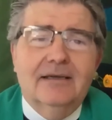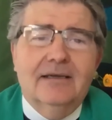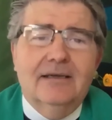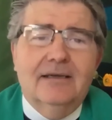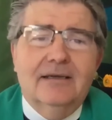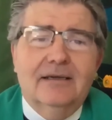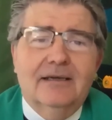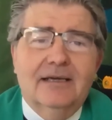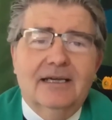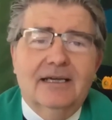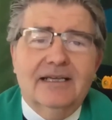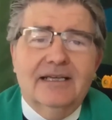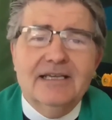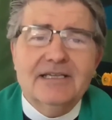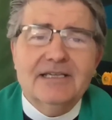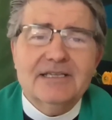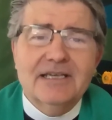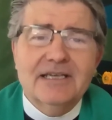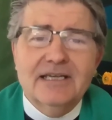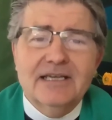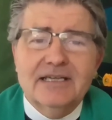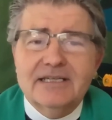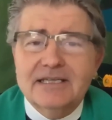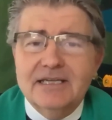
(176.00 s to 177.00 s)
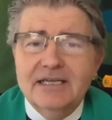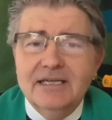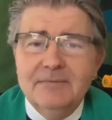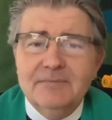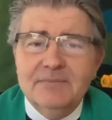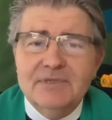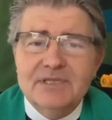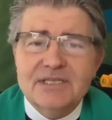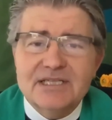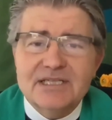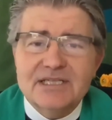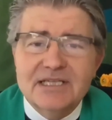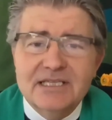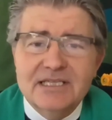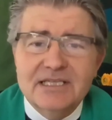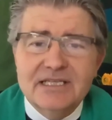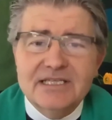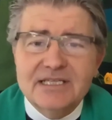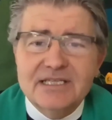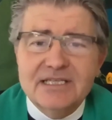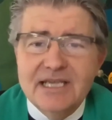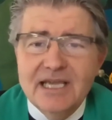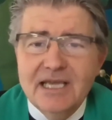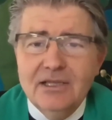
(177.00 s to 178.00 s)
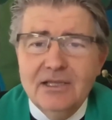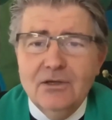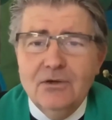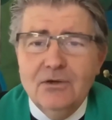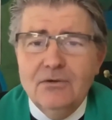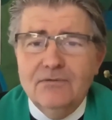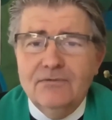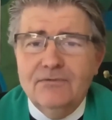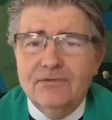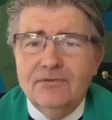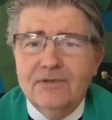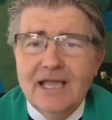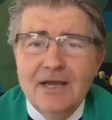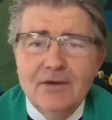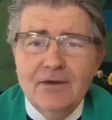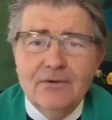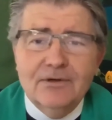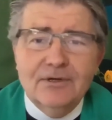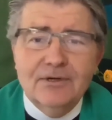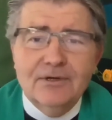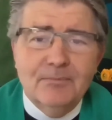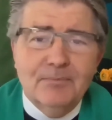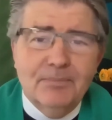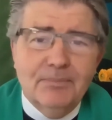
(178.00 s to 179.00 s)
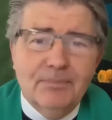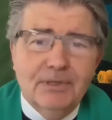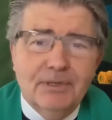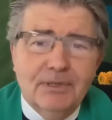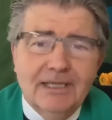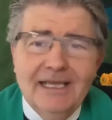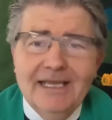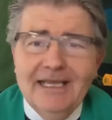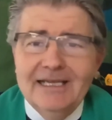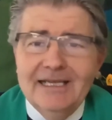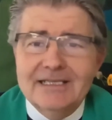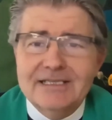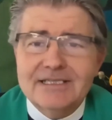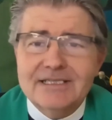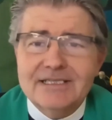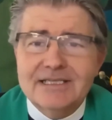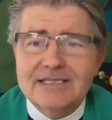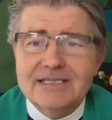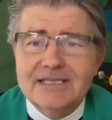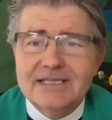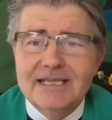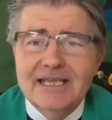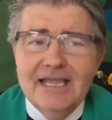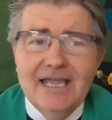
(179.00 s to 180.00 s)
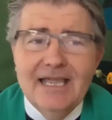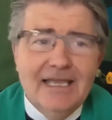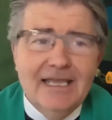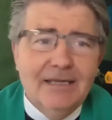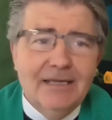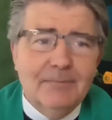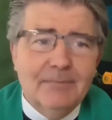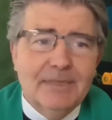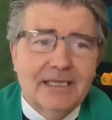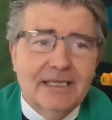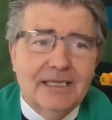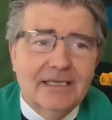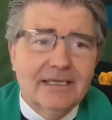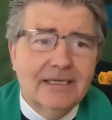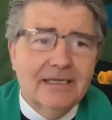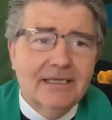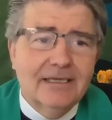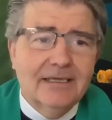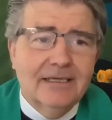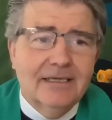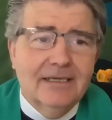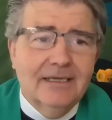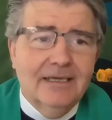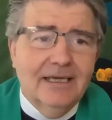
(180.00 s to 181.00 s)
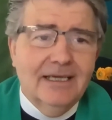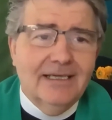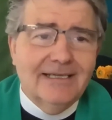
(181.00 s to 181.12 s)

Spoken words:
I guess I had come to see these yellow flowered plants as the enemy, and